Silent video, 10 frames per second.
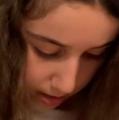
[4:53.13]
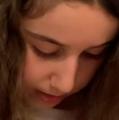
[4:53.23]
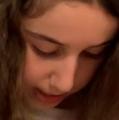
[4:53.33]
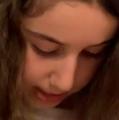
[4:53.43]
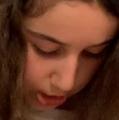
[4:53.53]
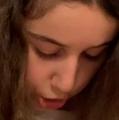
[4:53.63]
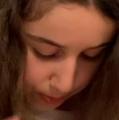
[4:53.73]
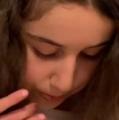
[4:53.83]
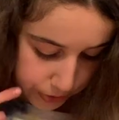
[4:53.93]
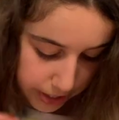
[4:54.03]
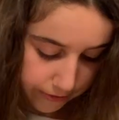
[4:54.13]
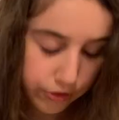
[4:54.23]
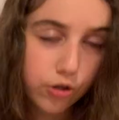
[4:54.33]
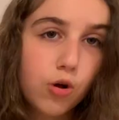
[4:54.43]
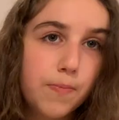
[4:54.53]
Let's say 2 people tied for
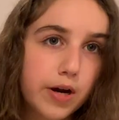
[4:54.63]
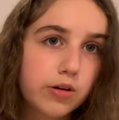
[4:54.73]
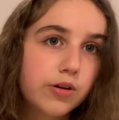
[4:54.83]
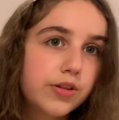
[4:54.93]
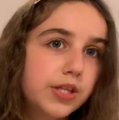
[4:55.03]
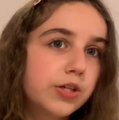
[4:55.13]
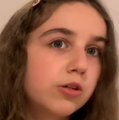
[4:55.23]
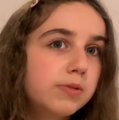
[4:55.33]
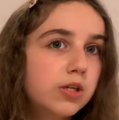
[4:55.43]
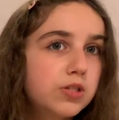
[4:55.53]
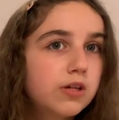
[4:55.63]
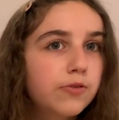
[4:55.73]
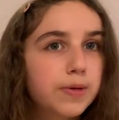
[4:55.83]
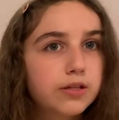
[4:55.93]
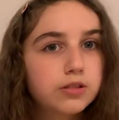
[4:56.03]
the gold medal, then there would be no silver
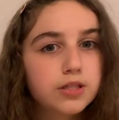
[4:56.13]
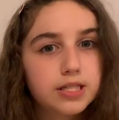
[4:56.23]
medal.